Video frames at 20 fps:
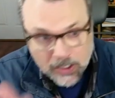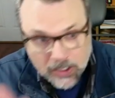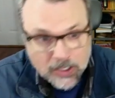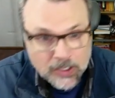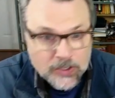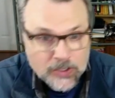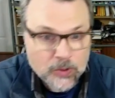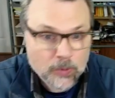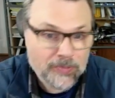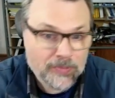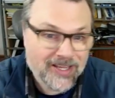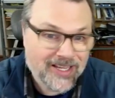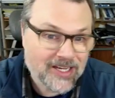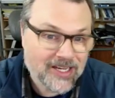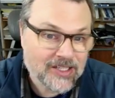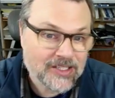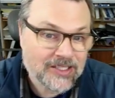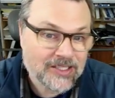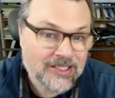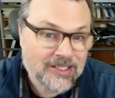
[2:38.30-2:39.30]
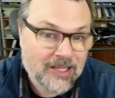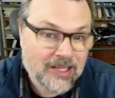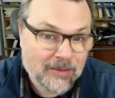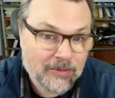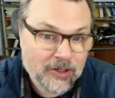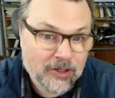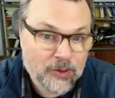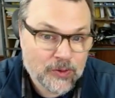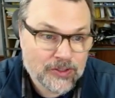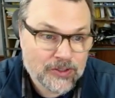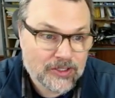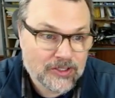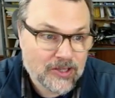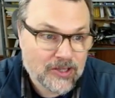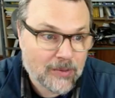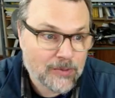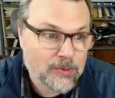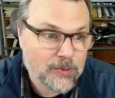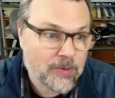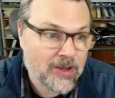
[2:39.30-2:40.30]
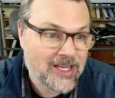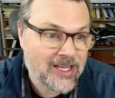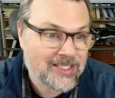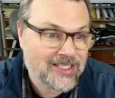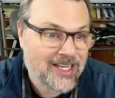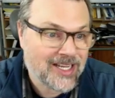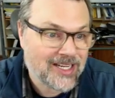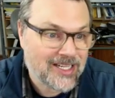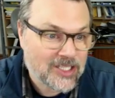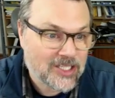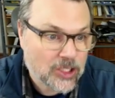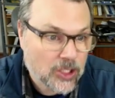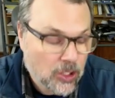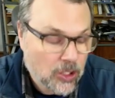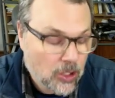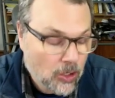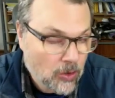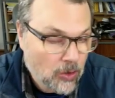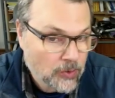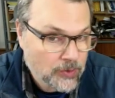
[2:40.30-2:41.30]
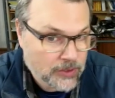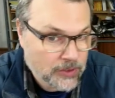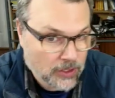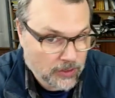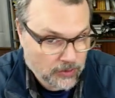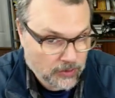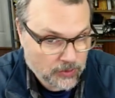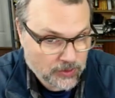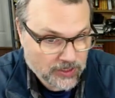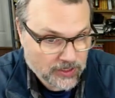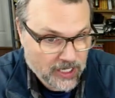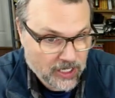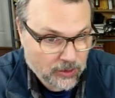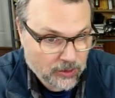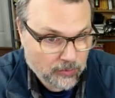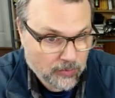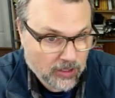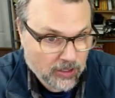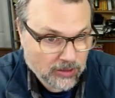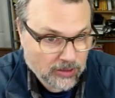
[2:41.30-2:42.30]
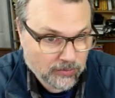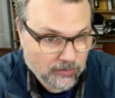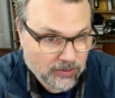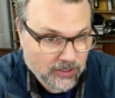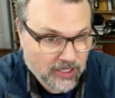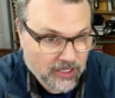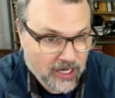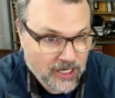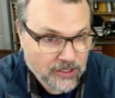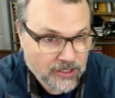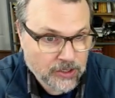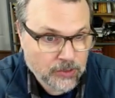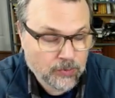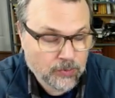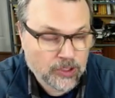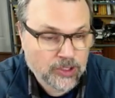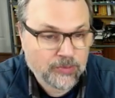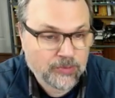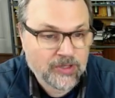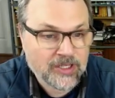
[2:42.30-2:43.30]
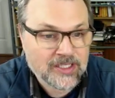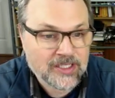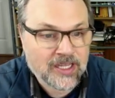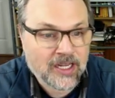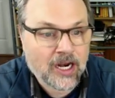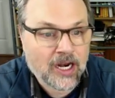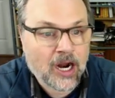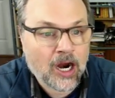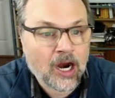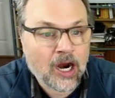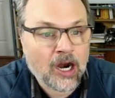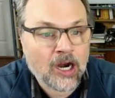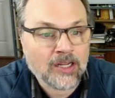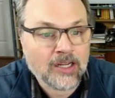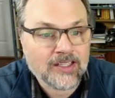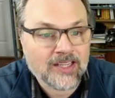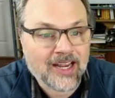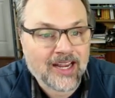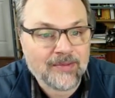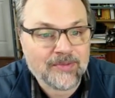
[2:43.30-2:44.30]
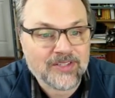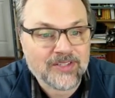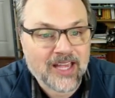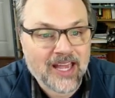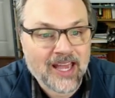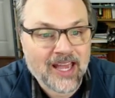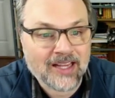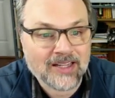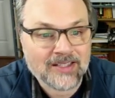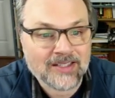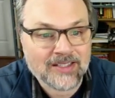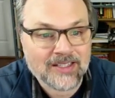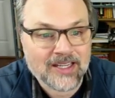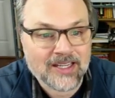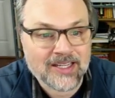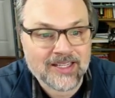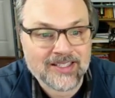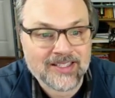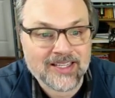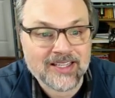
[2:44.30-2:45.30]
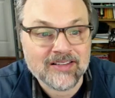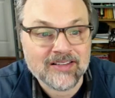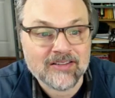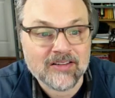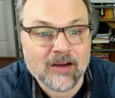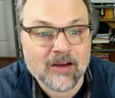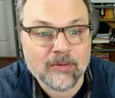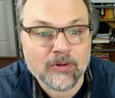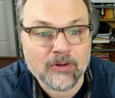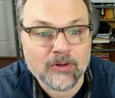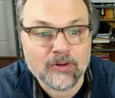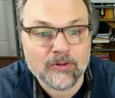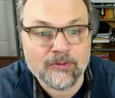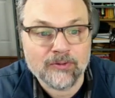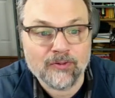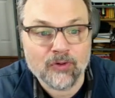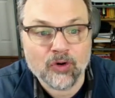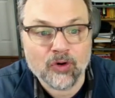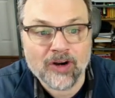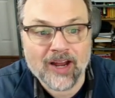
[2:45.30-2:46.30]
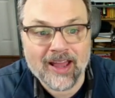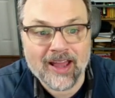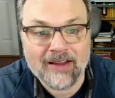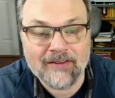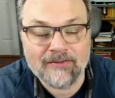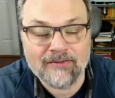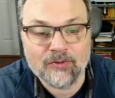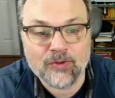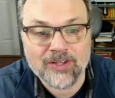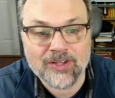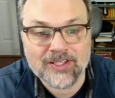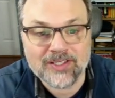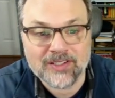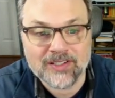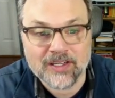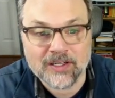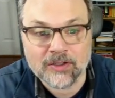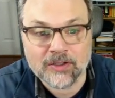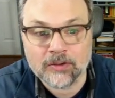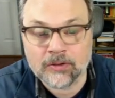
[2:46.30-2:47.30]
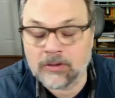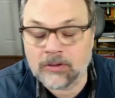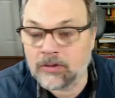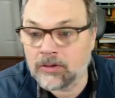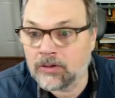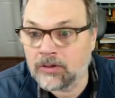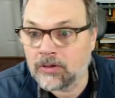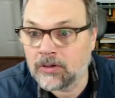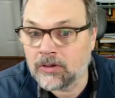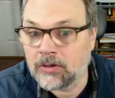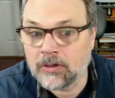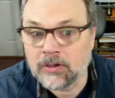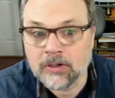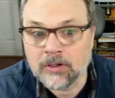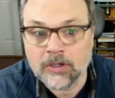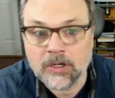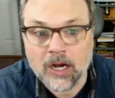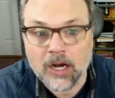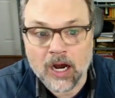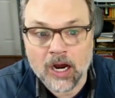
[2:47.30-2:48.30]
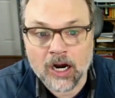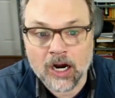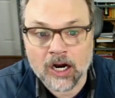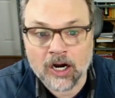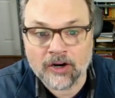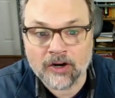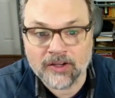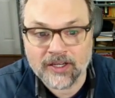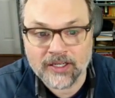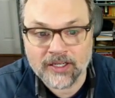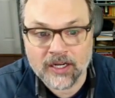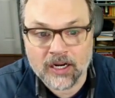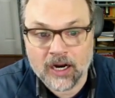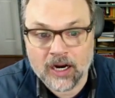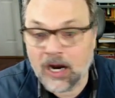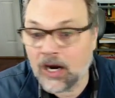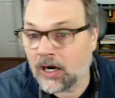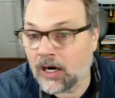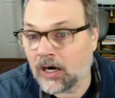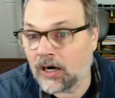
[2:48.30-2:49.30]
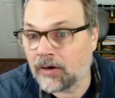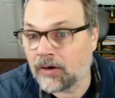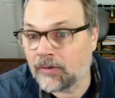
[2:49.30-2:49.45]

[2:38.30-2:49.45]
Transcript: So because W is a subspace, it is closed under scalar multiplication, which means that R times X is in W for every single R in R.